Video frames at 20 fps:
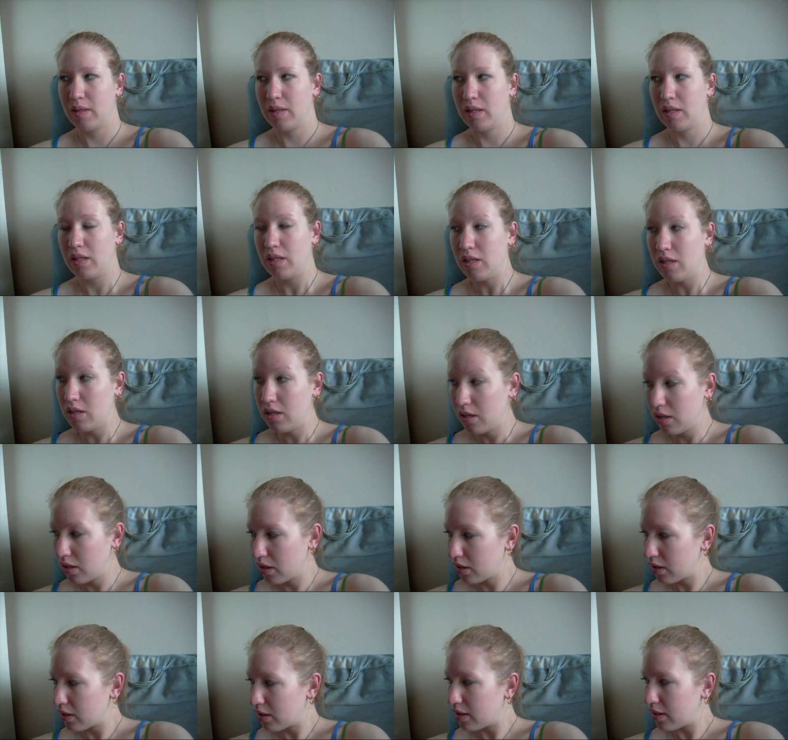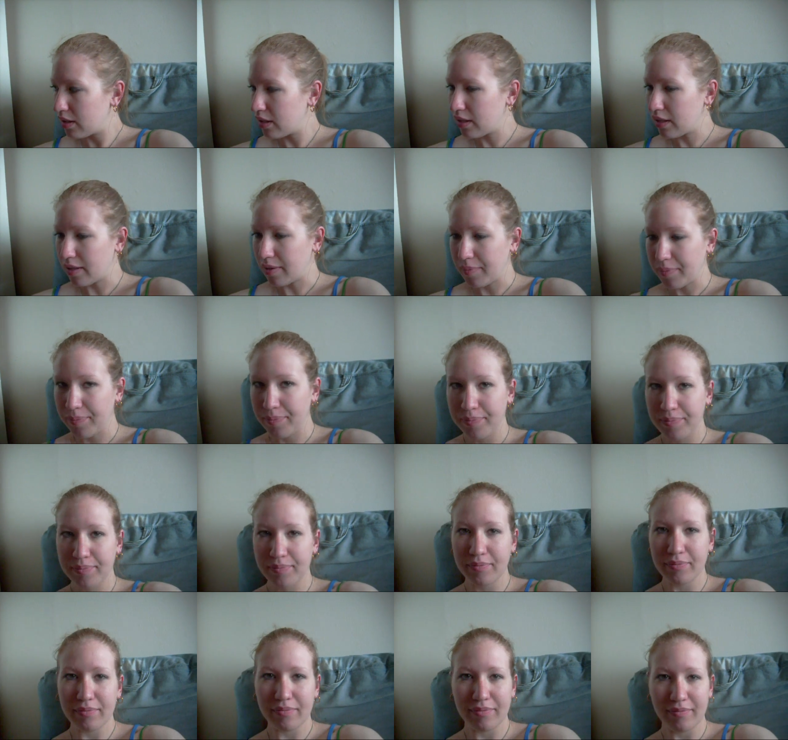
Nothing is said.